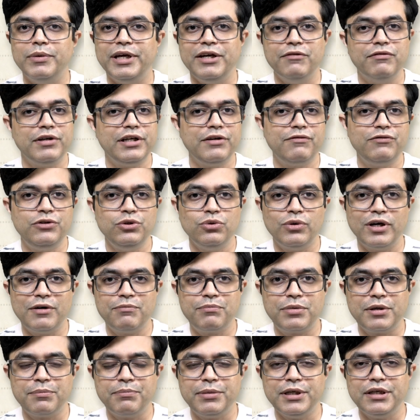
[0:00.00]
even if you have
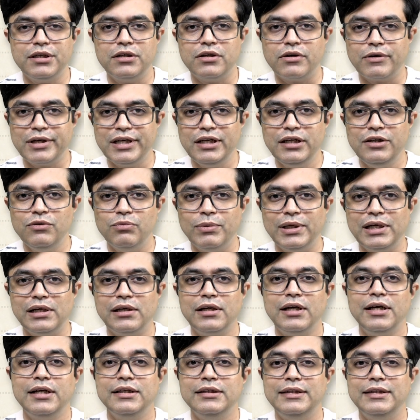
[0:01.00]
prepared really well,